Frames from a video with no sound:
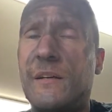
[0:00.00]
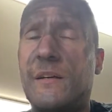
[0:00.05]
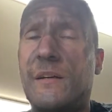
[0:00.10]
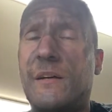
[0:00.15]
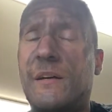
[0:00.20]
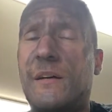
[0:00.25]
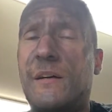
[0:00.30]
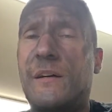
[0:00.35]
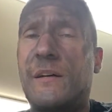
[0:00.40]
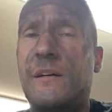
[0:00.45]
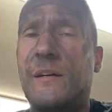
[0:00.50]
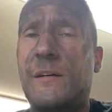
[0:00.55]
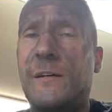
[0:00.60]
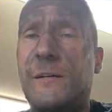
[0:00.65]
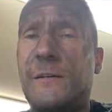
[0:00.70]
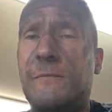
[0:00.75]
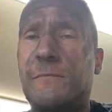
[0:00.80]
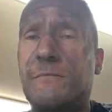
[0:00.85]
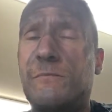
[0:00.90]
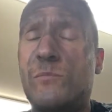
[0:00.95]

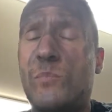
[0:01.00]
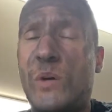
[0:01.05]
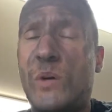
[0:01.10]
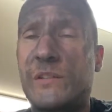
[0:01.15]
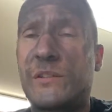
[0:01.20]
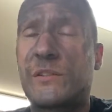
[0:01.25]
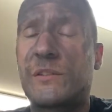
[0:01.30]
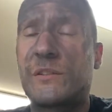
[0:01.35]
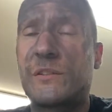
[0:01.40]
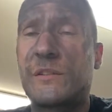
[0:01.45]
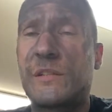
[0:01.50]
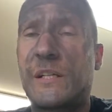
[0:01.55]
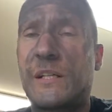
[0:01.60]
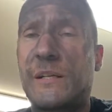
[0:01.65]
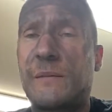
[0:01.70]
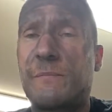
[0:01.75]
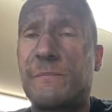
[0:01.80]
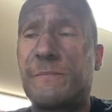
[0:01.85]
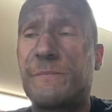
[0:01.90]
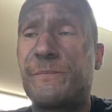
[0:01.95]
Western
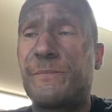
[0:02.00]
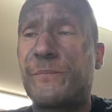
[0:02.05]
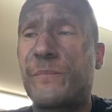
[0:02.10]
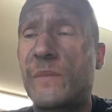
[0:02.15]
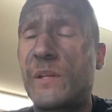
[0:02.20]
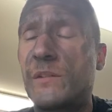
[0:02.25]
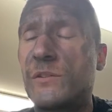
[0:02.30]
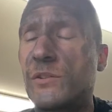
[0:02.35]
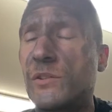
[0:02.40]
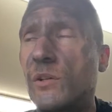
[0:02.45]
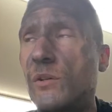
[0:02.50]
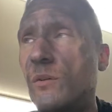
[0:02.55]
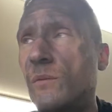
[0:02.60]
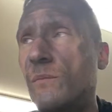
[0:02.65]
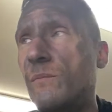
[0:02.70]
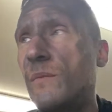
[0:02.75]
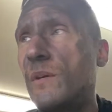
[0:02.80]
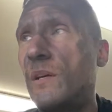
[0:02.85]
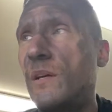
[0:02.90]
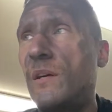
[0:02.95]
Time. So
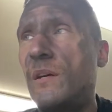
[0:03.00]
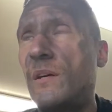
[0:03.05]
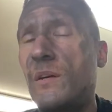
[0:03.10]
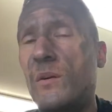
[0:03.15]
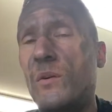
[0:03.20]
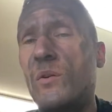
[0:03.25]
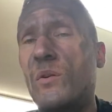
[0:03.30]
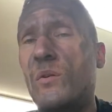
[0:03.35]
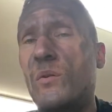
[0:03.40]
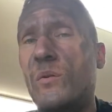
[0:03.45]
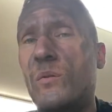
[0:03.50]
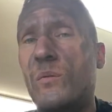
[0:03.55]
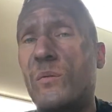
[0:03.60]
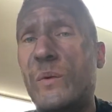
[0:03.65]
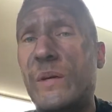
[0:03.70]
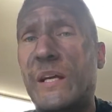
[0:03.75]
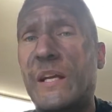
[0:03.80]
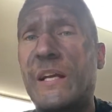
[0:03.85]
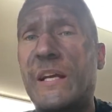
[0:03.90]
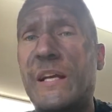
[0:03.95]

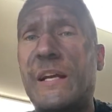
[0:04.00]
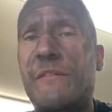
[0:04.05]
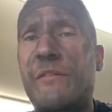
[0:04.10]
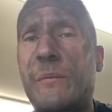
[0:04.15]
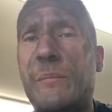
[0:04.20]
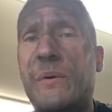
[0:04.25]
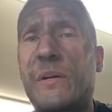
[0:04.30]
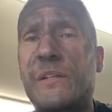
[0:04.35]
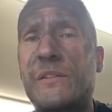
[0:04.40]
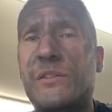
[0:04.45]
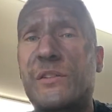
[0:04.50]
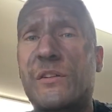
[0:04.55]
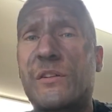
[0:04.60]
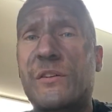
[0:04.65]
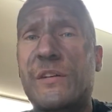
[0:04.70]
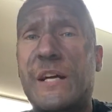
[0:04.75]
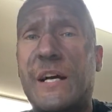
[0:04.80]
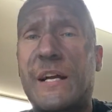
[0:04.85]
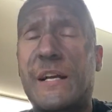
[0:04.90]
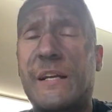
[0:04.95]
we can hit everybody so they're
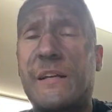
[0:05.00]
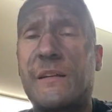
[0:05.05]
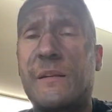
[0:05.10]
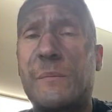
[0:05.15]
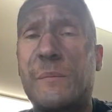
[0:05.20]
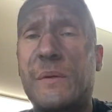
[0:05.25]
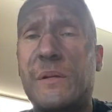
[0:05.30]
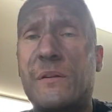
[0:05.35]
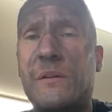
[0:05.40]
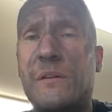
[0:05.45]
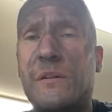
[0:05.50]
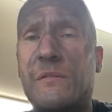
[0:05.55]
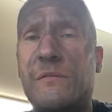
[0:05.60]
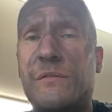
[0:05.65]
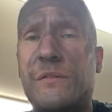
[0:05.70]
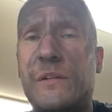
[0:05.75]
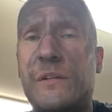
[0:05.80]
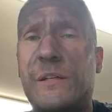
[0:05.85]
not in the middle of